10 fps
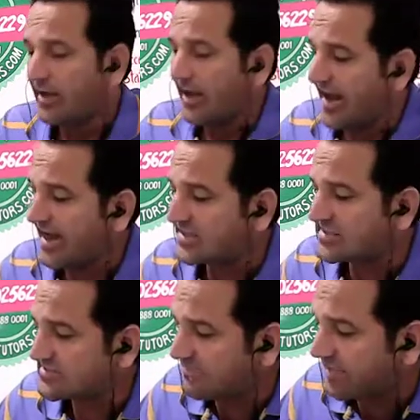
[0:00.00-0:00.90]
X
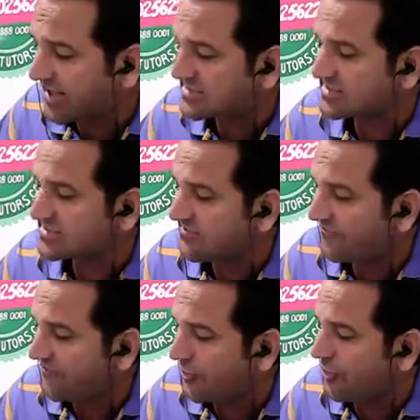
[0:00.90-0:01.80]
plus
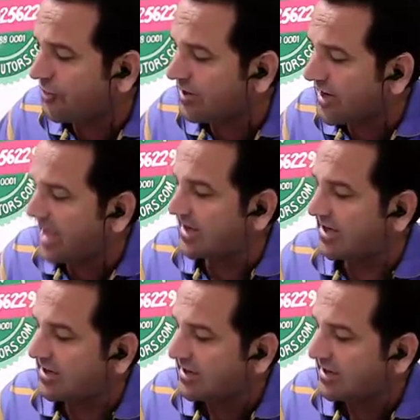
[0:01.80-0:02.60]
4n